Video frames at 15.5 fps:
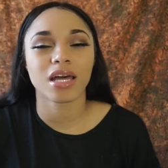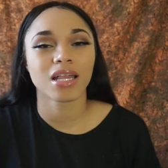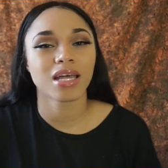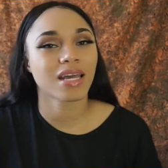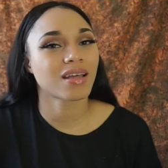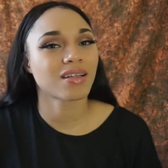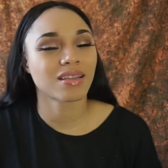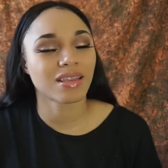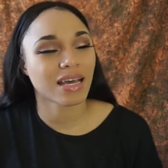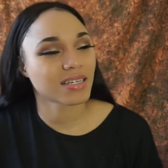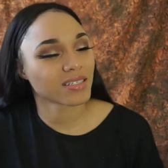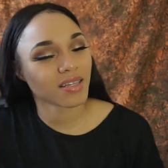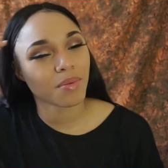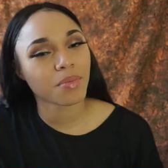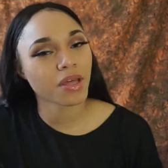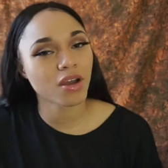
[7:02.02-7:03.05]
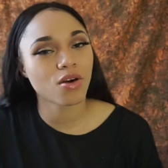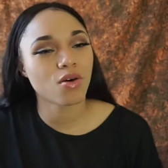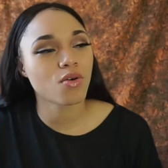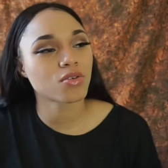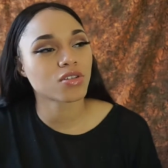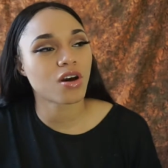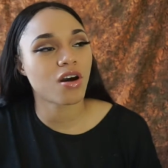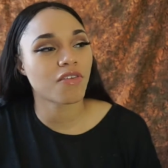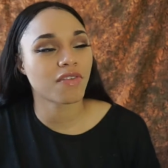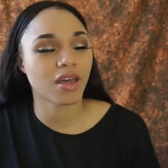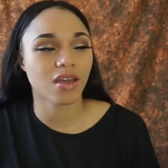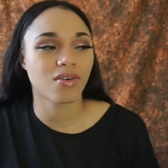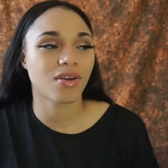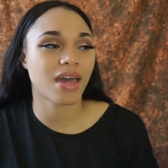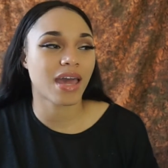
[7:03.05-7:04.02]
to click, that something goes off,
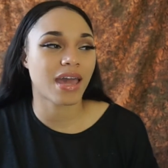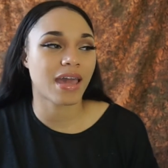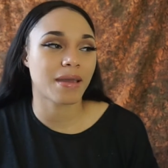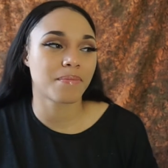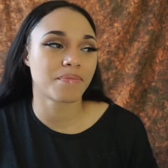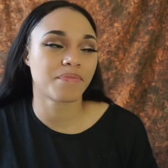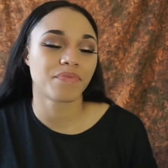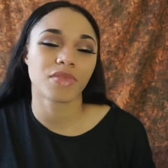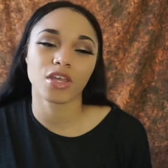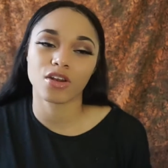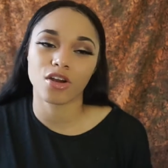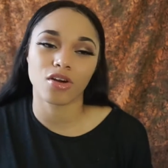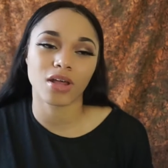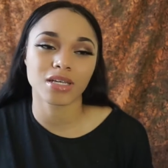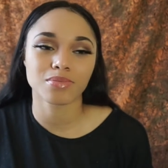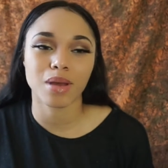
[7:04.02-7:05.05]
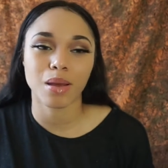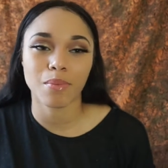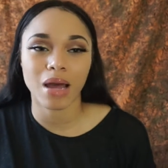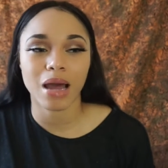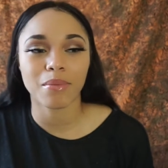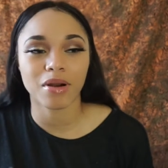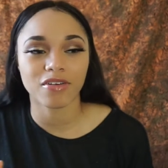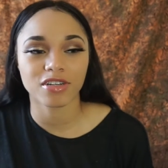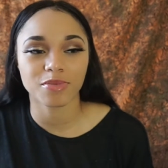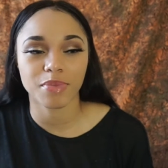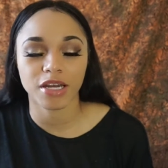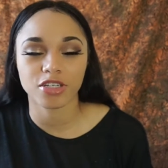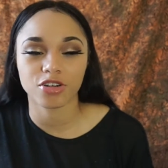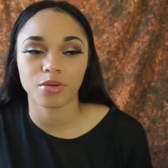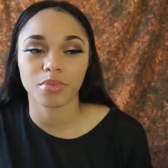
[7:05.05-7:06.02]
like, okay, you know, that's my mom, I
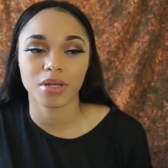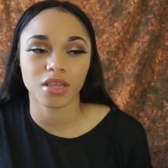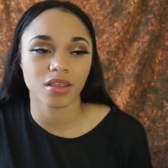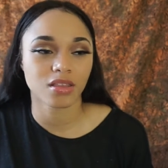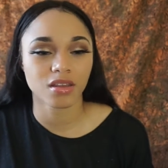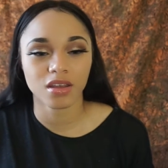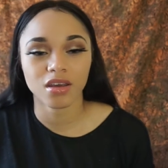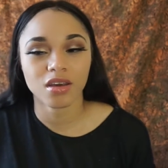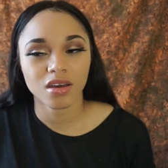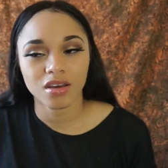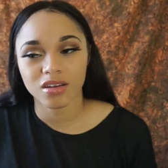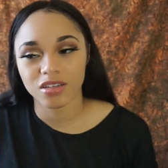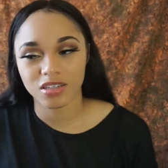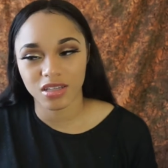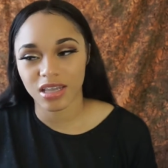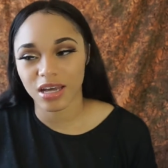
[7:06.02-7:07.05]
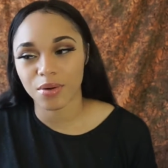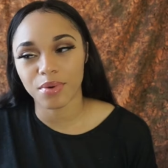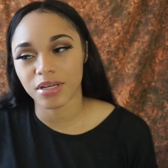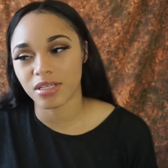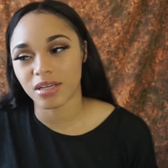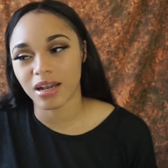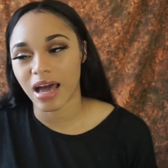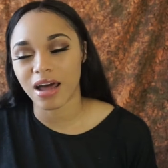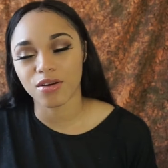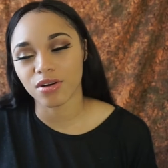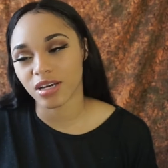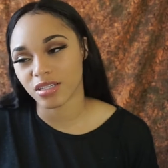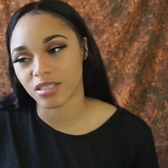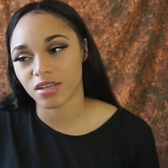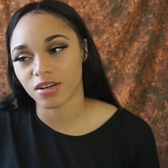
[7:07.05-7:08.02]
respect her, but that wasn't, I
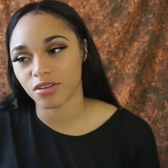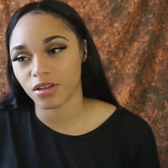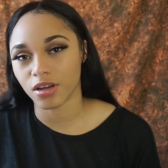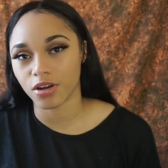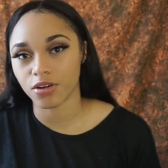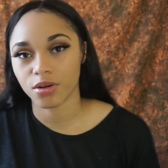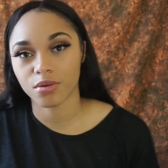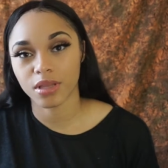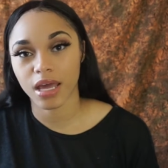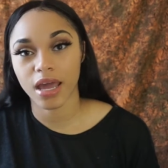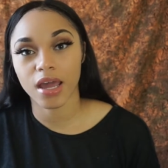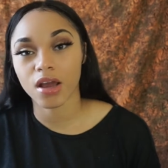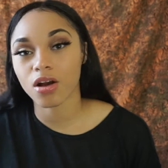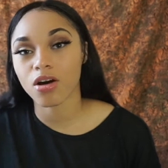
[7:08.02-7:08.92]
don't necessarily agree with that.